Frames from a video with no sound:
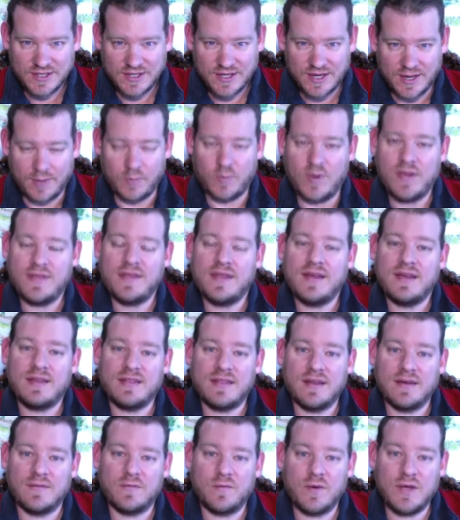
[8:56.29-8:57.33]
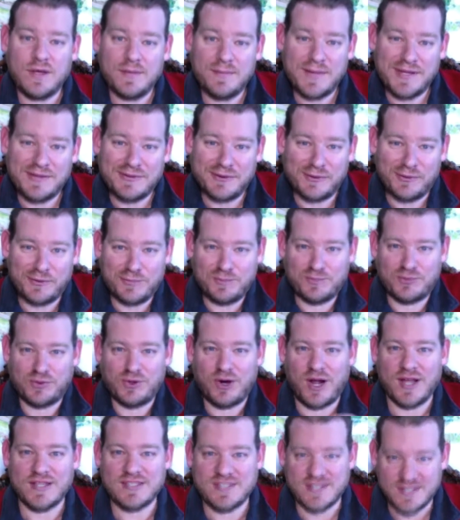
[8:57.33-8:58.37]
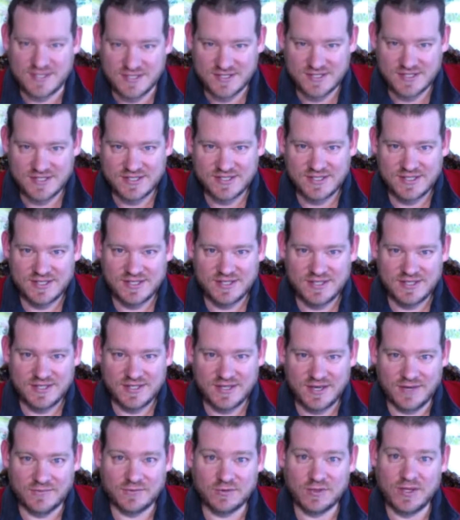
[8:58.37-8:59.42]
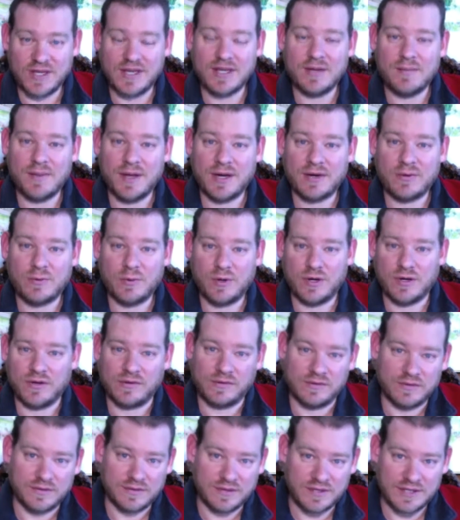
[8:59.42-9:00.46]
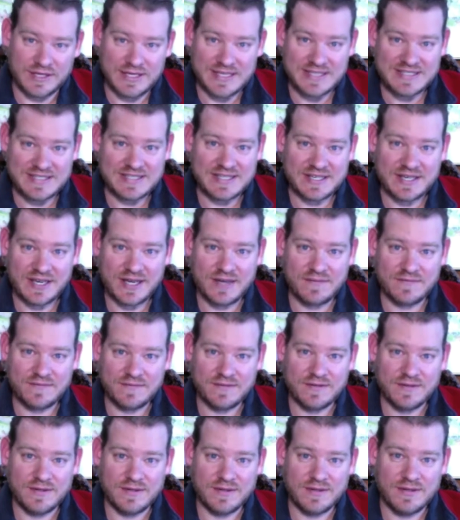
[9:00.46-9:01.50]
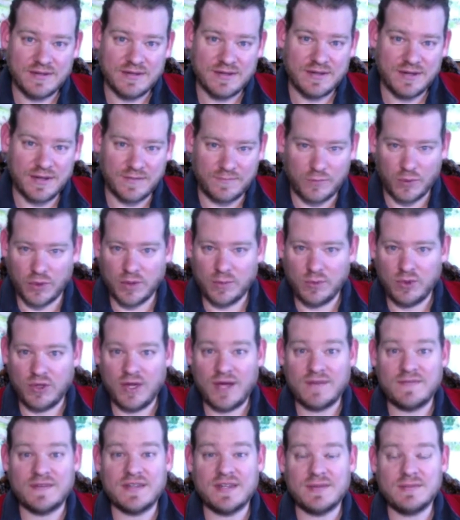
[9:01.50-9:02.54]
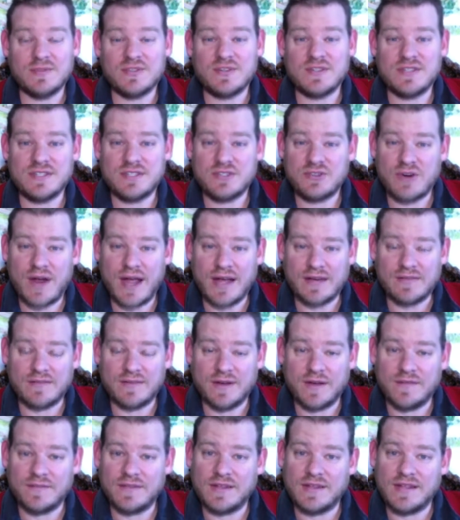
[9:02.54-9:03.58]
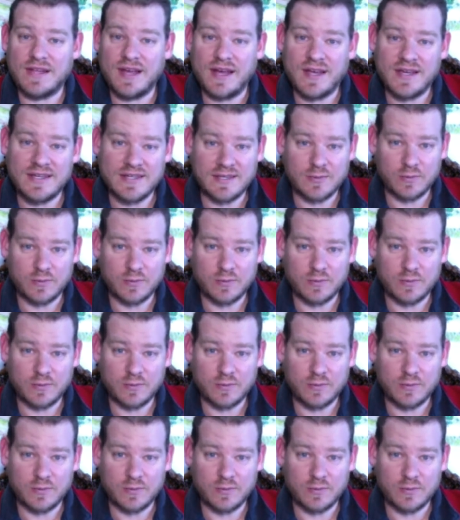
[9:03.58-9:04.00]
And we think that if we can make the whole process of creating a better world easy enough, affordable enough, and demonstrates attractive enough, then the idea